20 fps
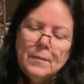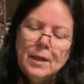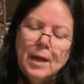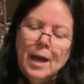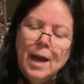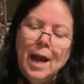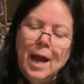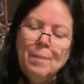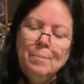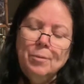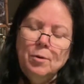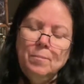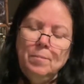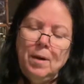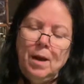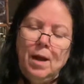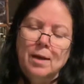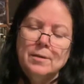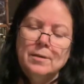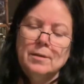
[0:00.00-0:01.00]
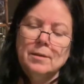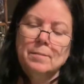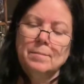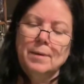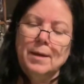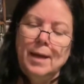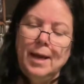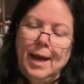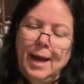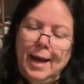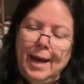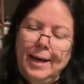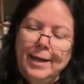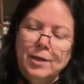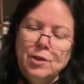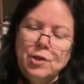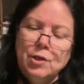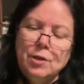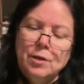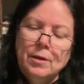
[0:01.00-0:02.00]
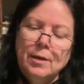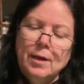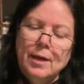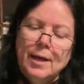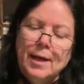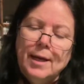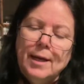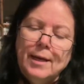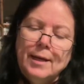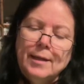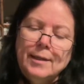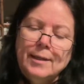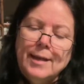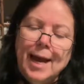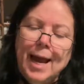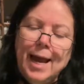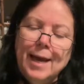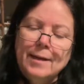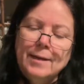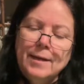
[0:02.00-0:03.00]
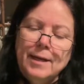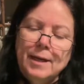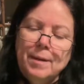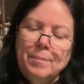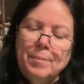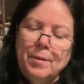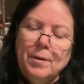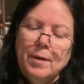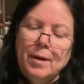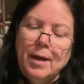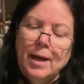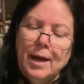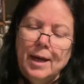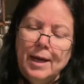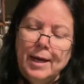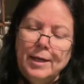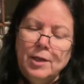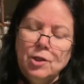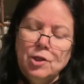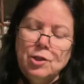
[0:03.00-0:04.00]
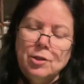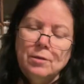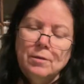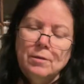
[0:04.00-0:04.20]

apple blossom, H, catnip, H,